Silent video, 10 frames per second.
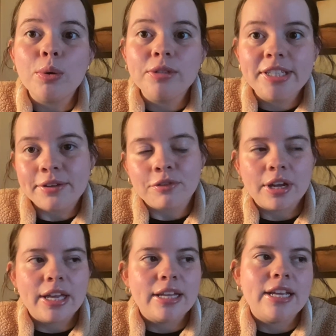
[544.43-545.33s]

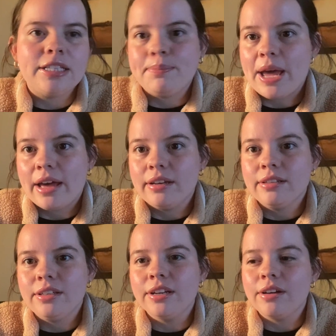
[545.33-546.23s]
different, it's bad,
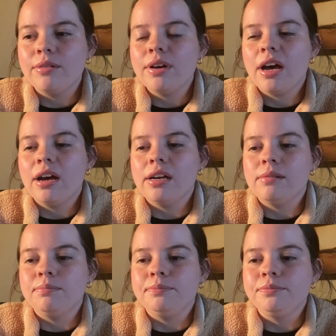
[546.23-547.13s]
you
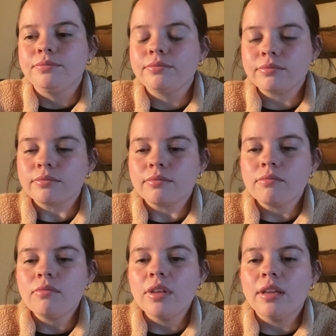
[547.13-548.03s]
know?
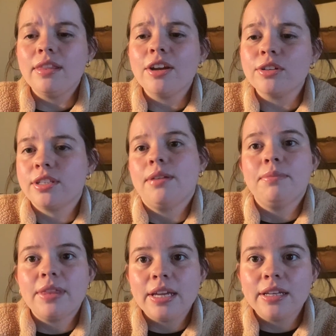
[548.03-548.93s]
There are
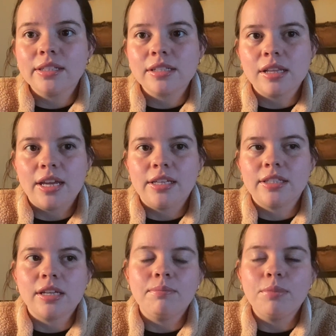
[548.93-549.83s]
some things, like
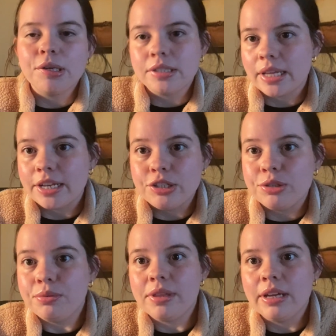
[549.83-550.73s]
some books that I
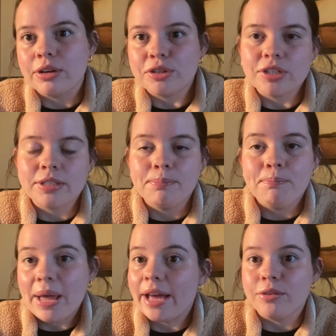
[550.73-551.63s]
do think are just
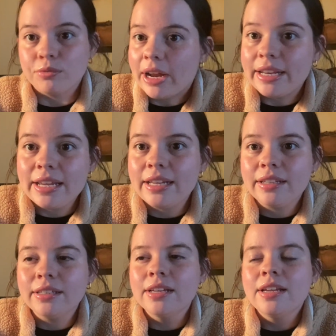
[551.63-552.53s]
bad
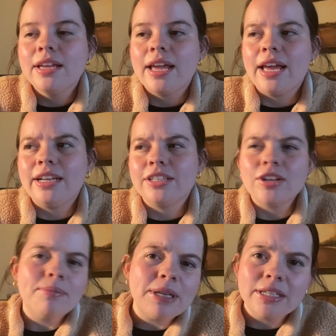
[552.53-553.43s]
writing, and it's
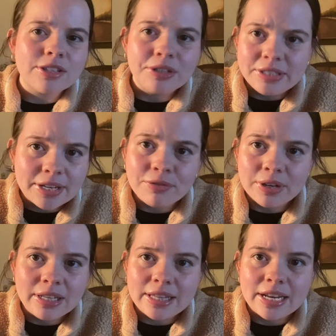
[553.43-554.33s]
not because they're
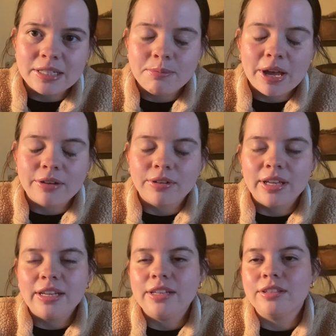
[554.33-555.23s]
different that it's bad
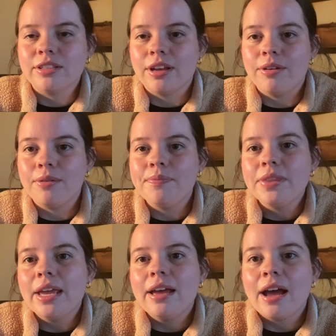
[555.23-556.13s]
writing. So
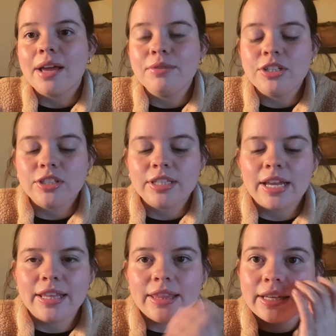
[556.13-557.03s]
I would just
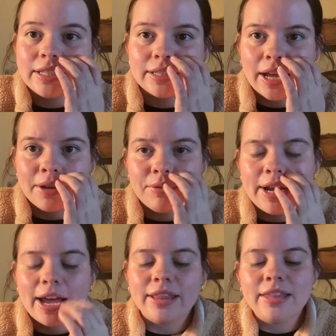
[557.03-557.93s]
say this, I would
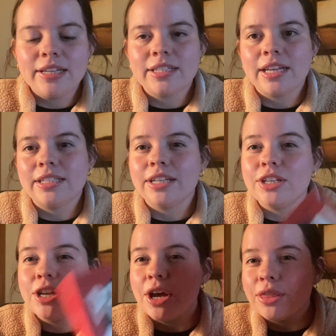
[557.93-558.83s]
add this as
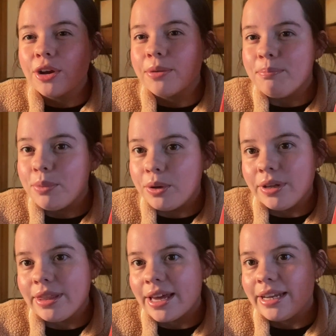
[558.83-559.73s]
another
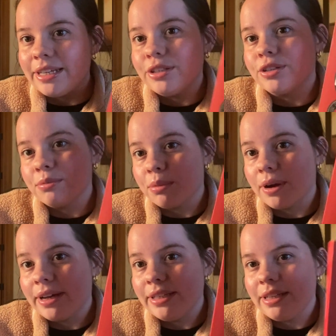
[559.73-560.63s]
book that is
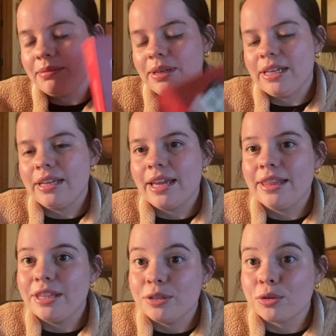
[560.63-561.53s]
surprising me
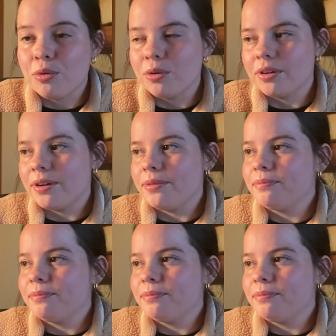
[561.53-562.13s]
in this quarter.